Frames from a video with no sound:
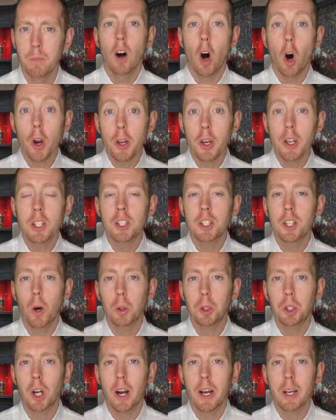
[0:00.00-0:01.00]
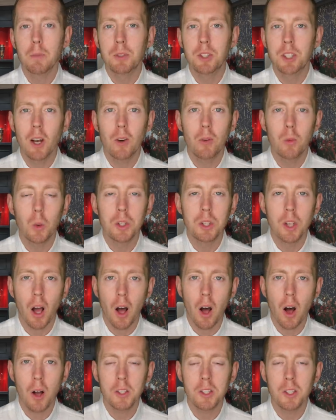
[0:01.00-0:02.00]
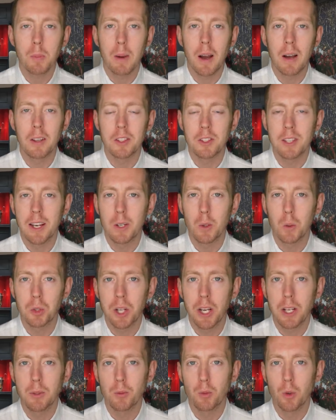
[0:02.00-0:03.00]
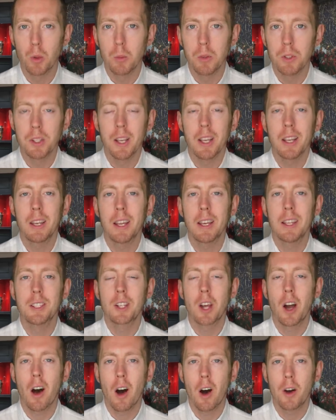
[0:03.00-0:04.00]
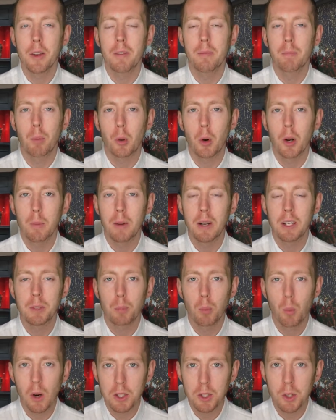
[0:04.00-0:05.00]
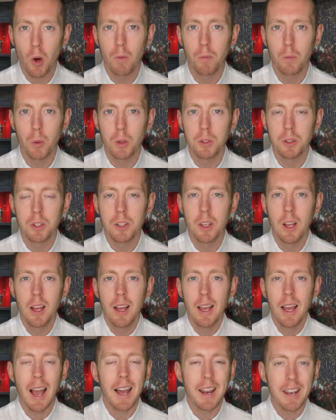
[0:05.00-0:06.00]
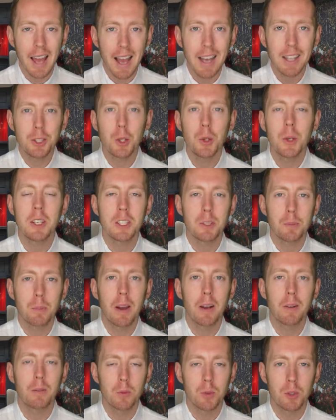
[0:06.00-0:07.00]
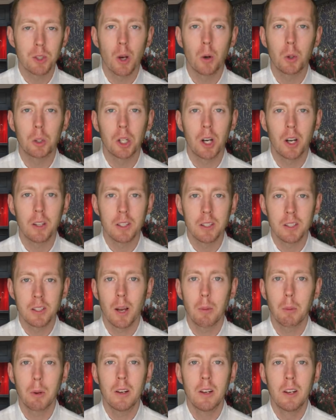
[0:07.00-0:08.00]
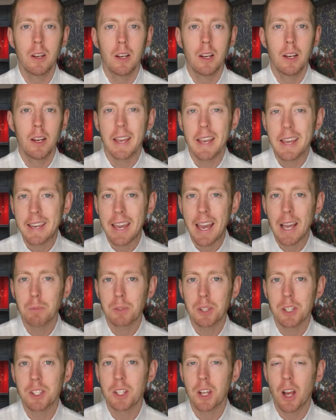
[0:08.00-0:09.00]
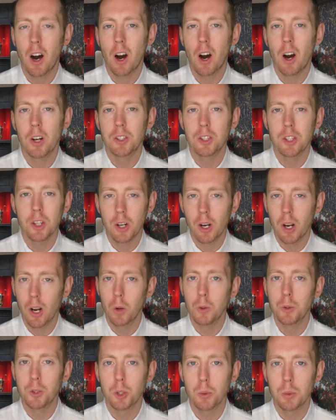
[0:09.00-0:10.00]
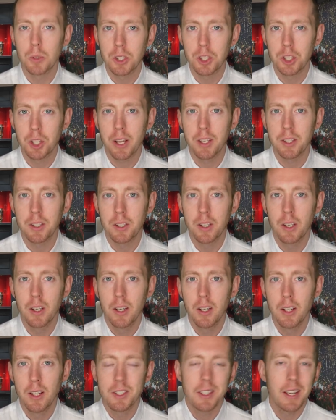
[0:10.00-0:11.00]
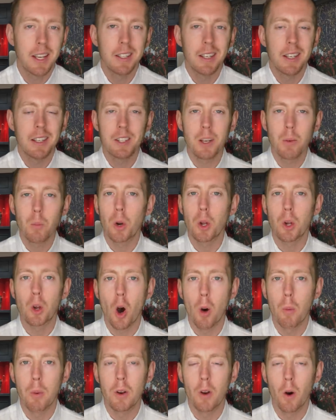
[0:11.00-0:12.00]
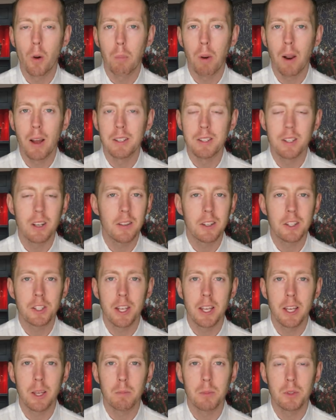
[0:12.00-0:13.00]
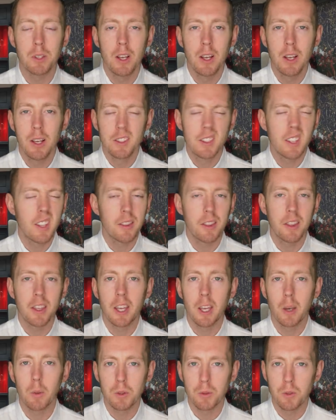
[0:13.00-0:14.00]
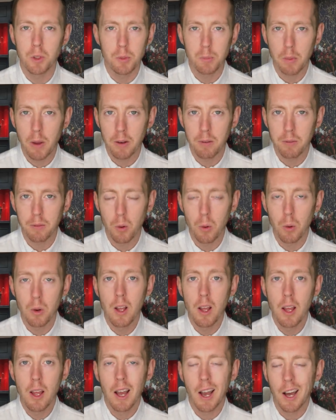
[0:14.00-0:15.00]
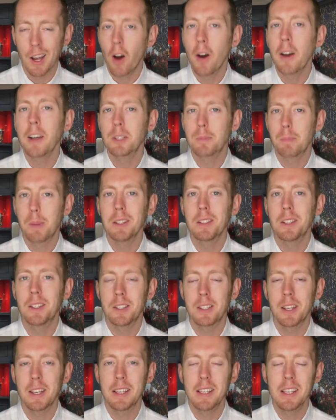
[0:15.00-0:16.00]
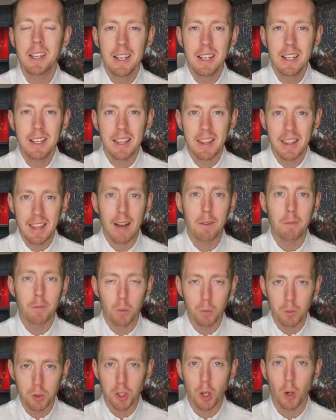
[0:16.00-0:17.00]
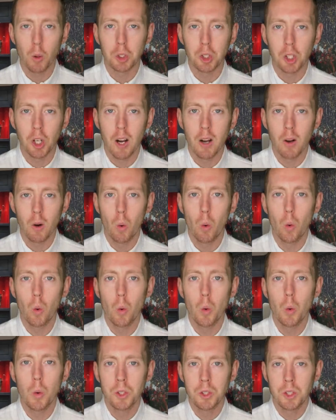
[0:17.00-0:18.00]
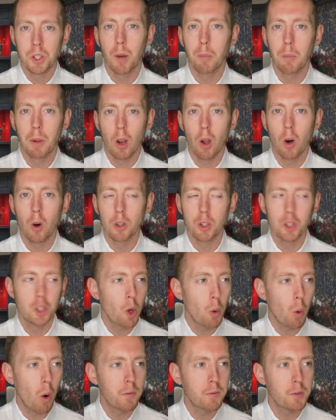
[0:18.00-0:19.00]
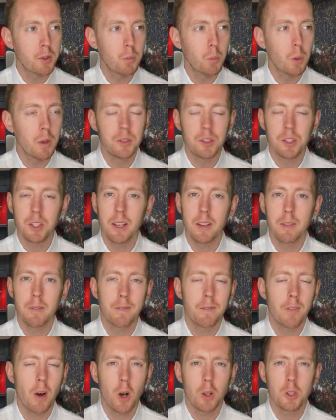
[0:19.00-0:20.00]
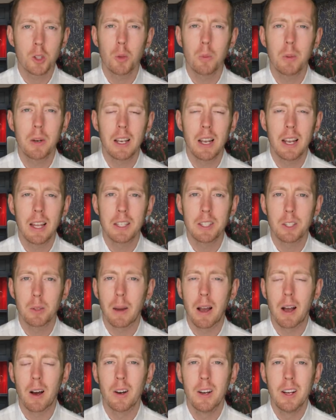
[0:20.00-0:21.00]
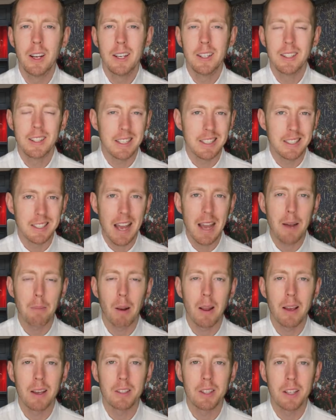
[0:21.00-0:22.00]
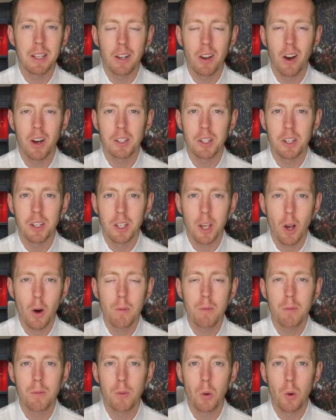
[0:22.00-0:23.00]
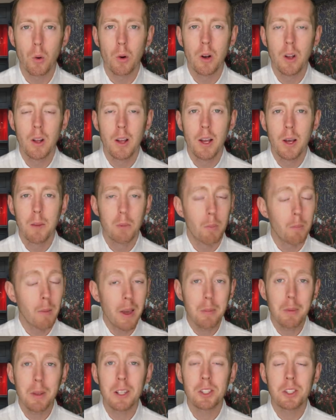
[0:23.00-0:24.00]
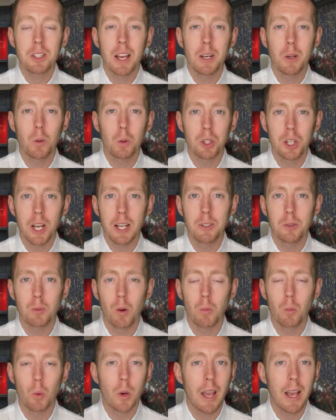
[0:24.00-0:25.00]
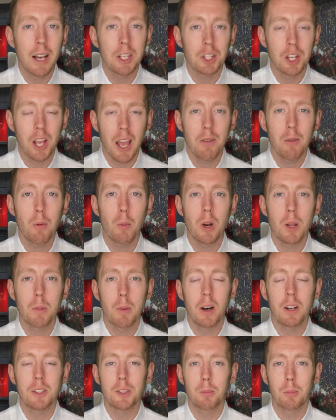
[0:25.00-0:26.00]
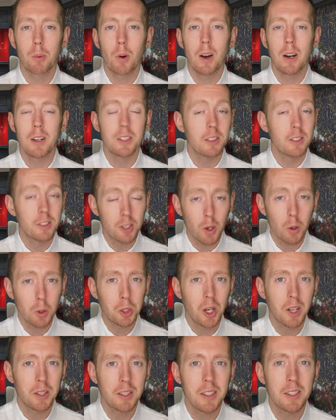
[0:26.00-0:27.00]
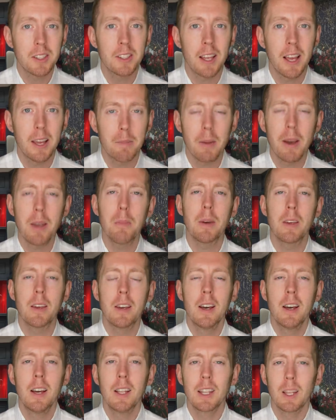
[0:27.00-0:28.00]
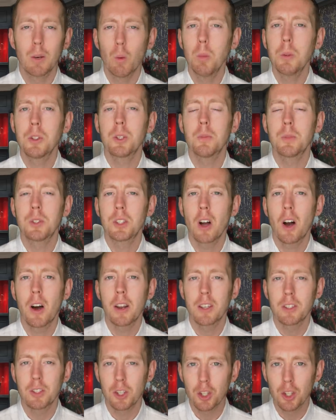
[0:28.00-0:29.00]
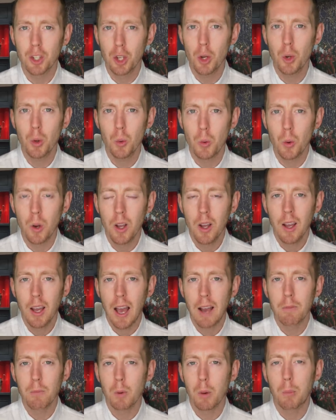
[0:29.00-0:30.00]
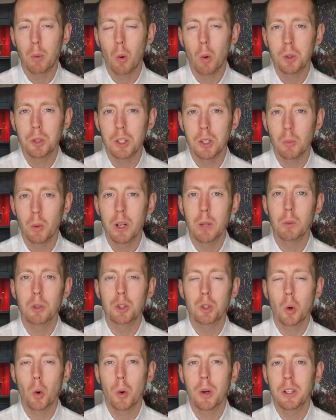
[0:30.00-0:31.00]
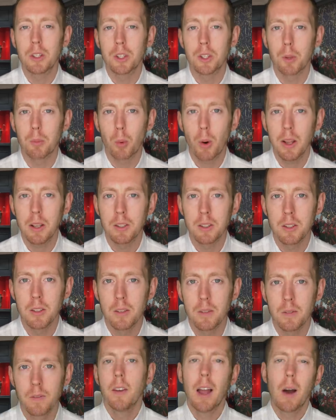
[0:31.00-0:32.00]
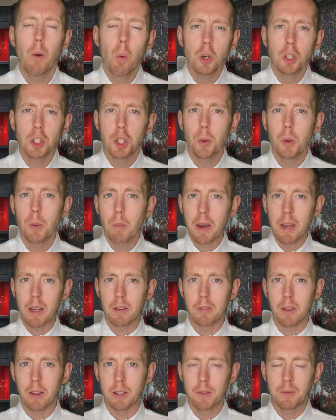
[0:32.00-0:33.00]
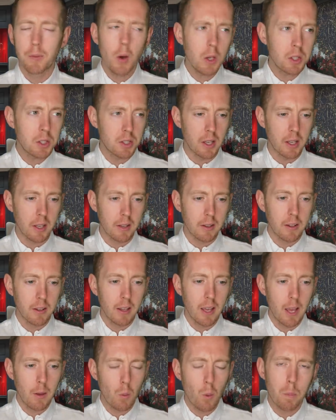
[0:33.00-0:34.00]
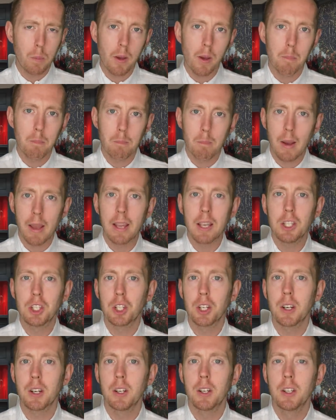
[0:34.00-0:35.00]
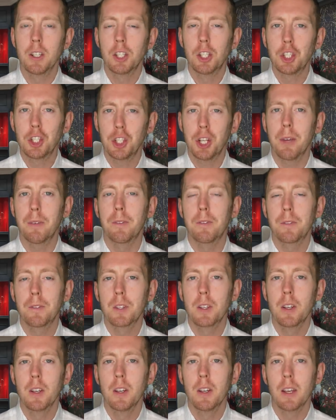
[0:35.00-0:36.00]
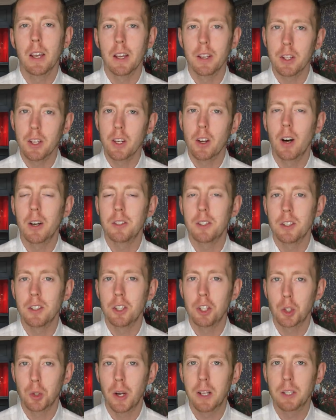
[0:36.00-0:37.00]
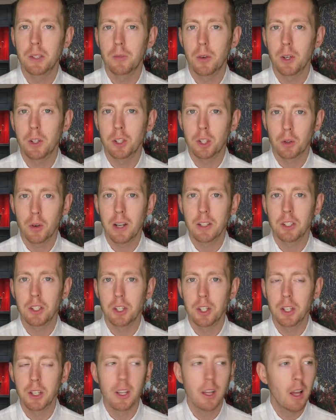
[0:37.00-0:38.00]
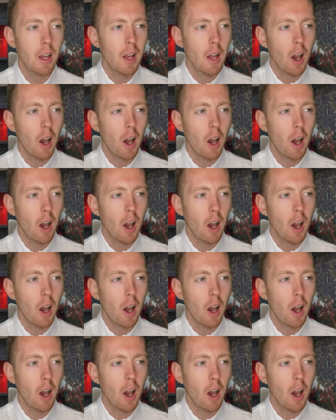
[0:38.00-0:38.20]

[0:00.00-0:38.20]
Ole Gunnar Solskjaer himself was asked about the Daniel James rumours in his Cardiff pre-match press conference, and as you'd expect from Solskjaer this summer, he kept his cards close to his chest, saying that he didn't want to comment on players in other teams, didn't think it was respectful, and I expect to see that from Solskjaer all summer long. Too often we've seen far too many leaks about the exact players that United are going for, but maybe this Daniel James one will catch everybody by surprise. And Solskjaer did say maybe there will be some signings that you haven't reported when he was talking to the press. Now, what should we make of this? First thing, it will be a major shift in United's transfer strategy